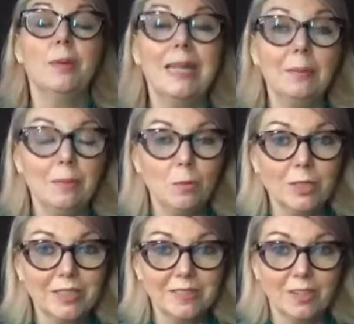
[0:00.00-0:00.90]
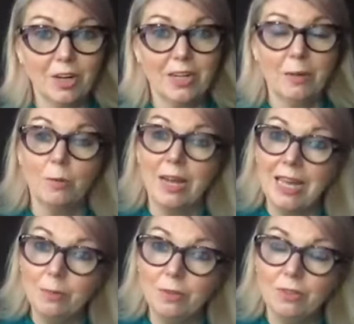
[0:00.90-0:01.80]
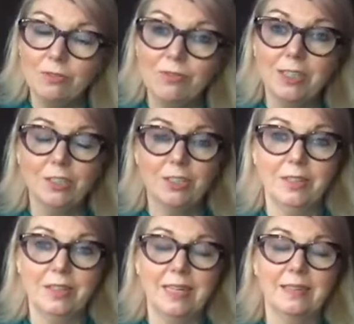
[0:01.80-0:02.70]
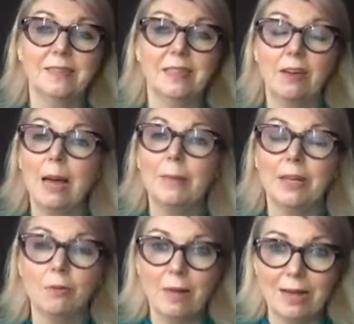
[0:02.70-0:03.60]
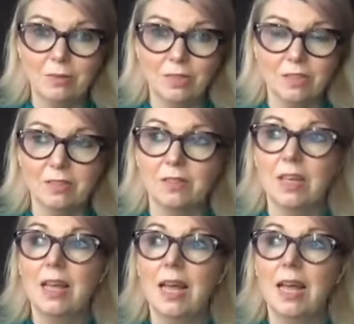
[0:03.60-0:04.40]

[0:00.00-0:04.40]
a little bit more discerning. We're able to filter things that are happening around us.